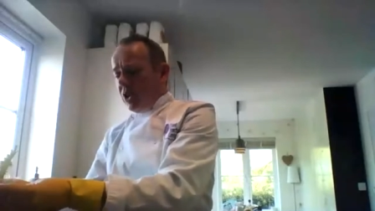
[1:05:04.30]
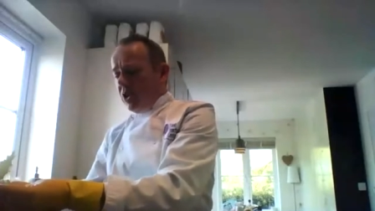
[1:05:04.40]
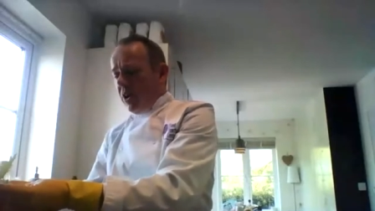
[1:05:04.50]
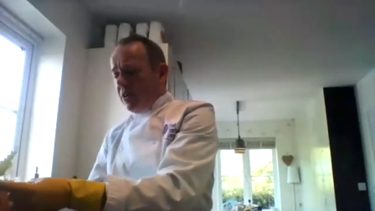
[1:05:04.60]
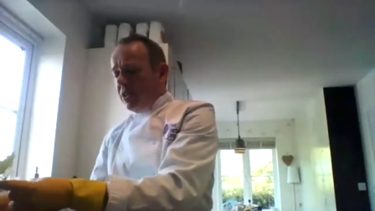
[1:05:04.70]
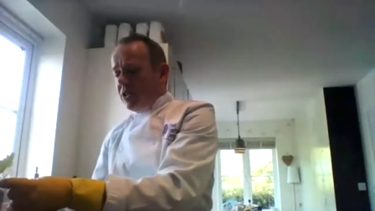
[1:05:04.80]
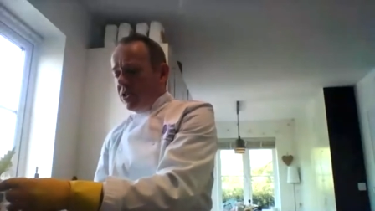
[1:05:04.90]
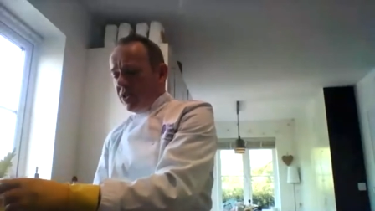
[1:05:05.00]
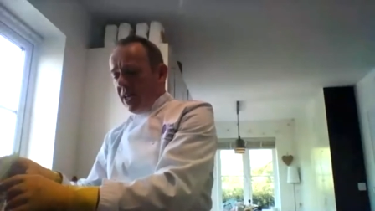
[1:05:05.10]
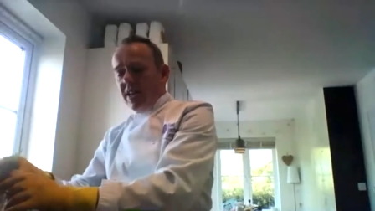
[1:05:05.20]
can not only
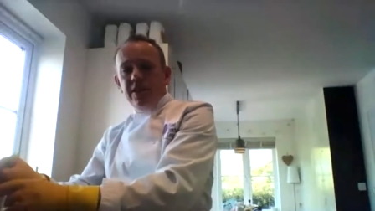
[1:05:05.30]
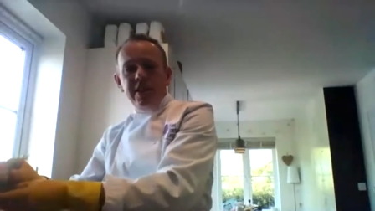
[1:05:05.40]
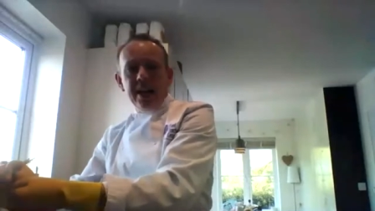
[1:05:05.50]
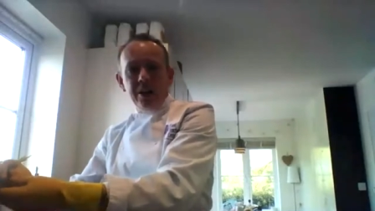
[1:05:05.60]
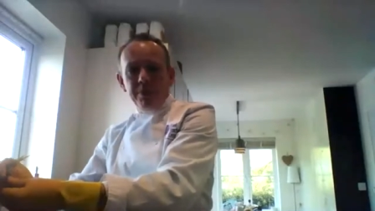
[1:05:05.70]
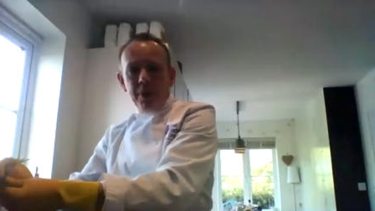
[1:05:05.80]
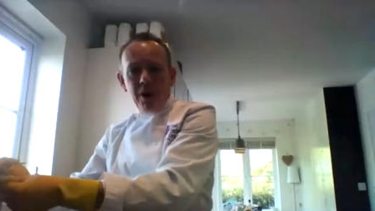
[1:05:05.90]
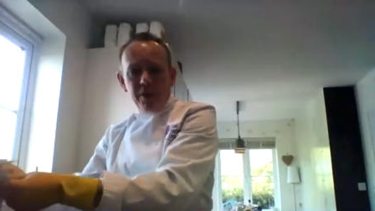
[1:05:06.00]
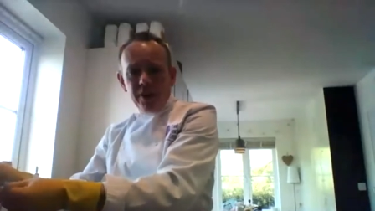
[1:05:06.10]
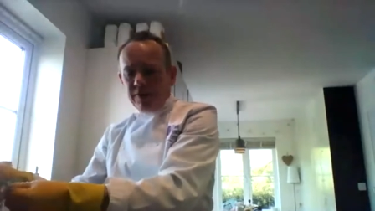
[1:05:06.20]
just eat the yellow
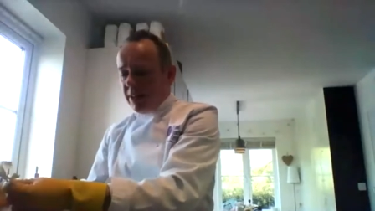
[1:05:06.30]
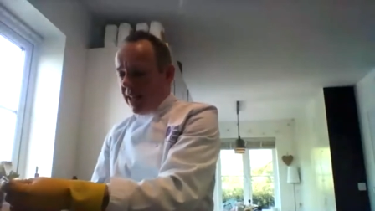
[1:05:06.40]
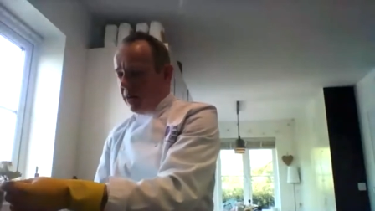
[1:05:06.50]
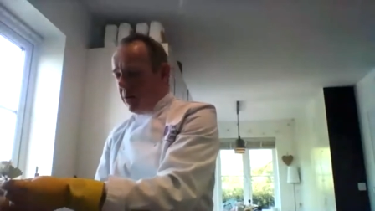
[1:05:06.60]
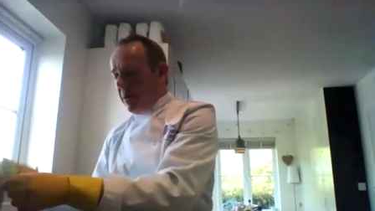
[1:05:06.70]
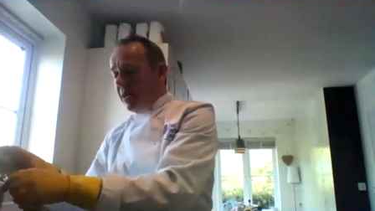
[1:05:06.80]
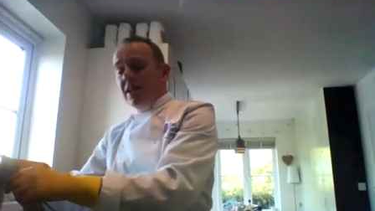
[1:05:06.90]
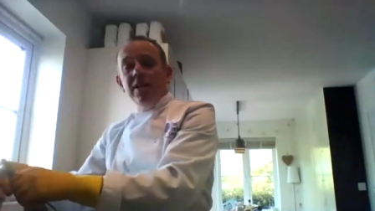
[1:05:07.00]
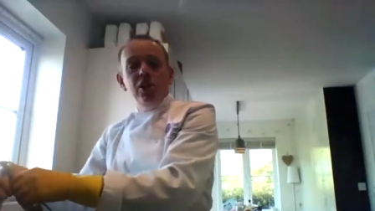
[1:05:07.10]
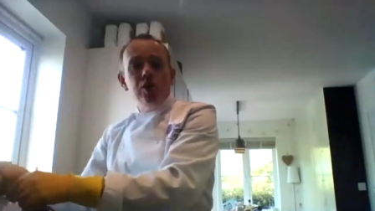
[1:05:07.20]
part, the lovely yellowy bit,
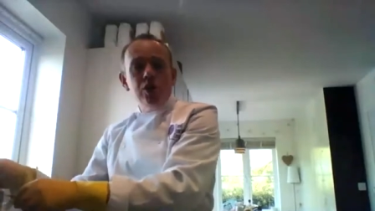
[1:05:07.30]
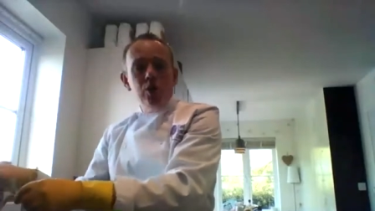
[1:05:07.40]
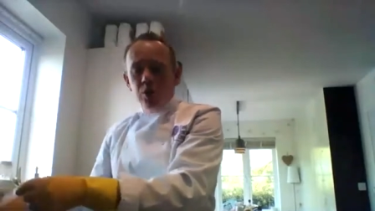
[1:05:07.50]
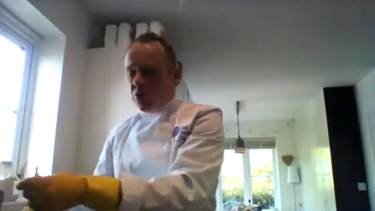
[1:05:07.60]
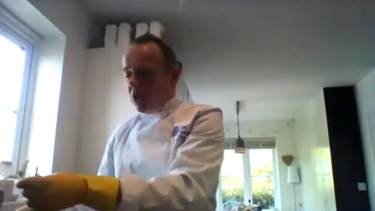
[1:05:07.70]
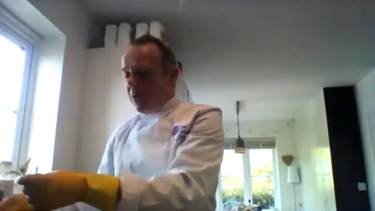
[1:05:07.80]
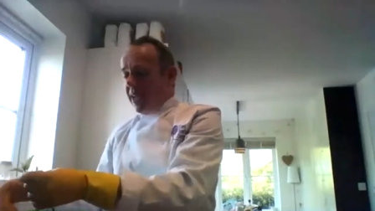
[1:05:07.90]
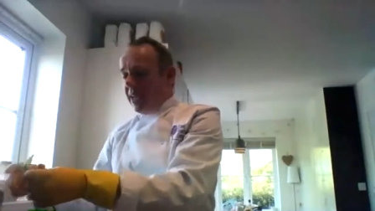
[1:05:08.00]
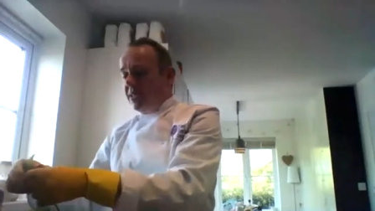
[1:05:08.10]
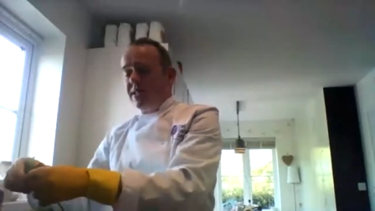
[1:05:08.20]
you can also
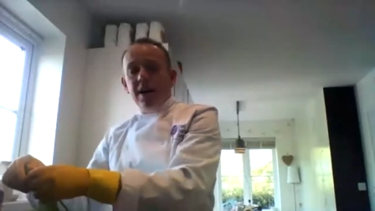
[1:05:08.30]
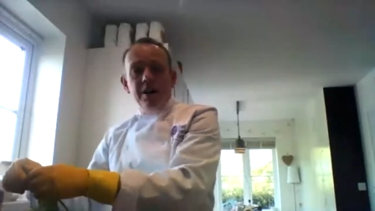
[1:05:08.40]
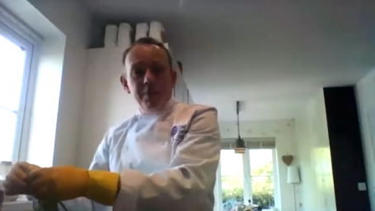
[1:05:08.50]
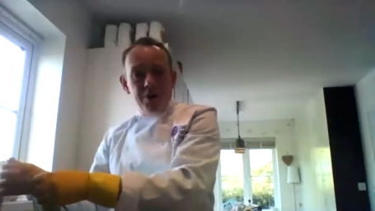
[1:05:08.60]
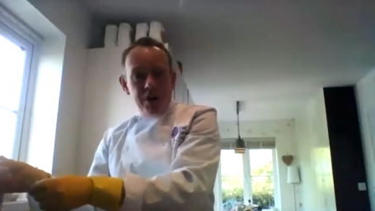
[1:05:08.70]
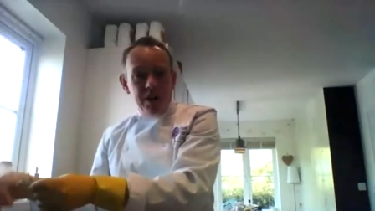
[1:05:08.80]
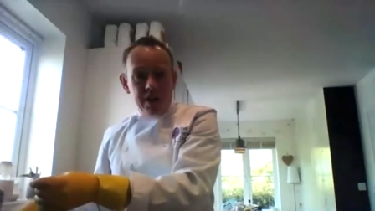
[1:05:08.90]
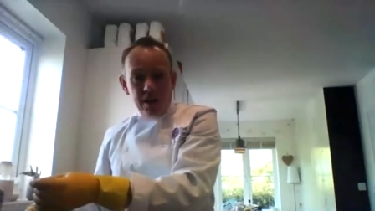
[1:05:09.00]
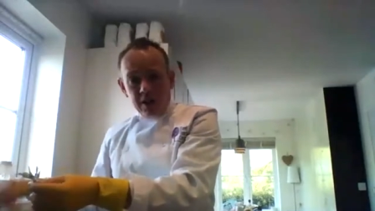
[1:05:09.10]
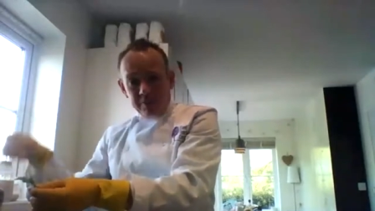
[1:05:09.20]
eat
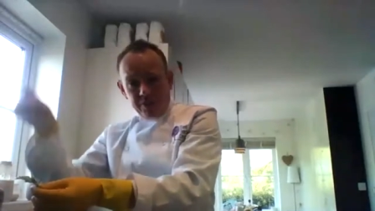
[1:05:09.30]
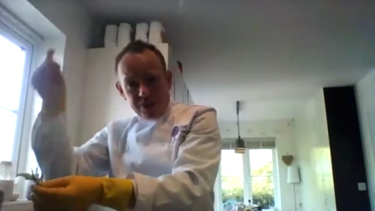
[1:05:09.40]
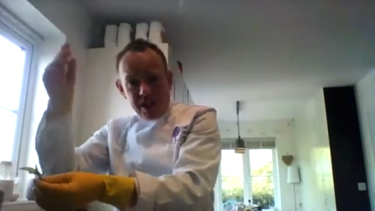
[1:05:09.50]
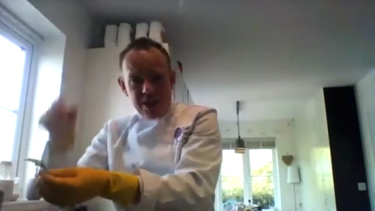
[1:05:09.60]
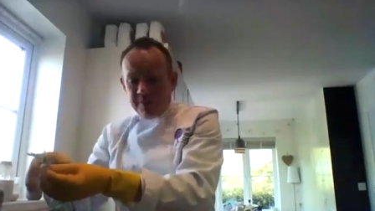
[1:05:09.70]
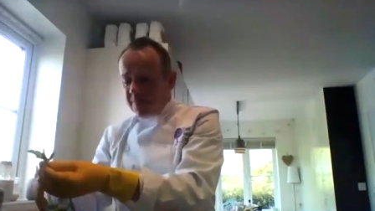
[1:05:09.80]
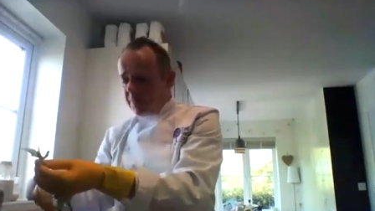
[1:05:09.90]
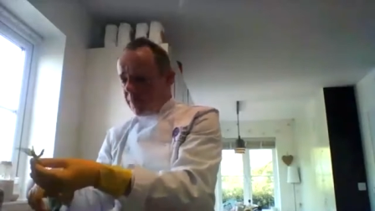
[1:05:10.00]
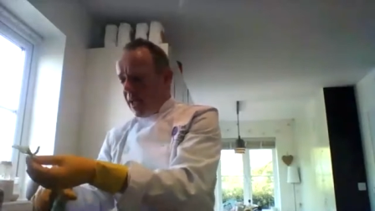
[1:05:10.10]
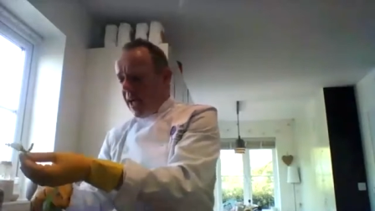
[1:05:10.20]
the stem.
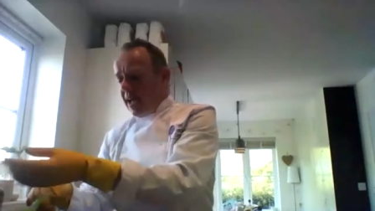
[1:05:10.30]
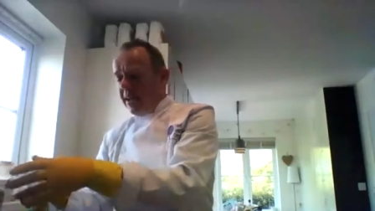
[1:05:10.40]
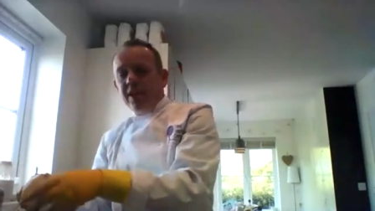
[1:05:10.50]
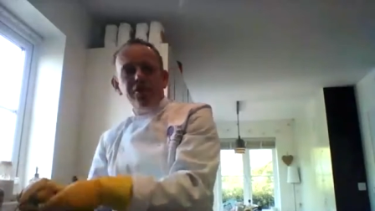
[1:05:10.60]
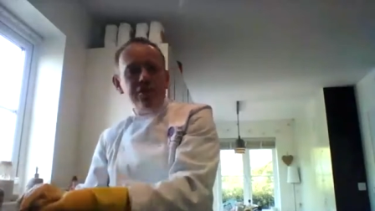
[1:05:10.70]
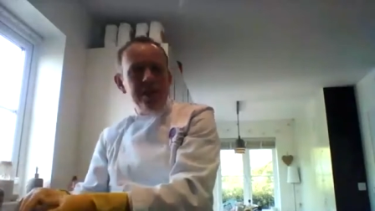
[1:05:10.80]
And later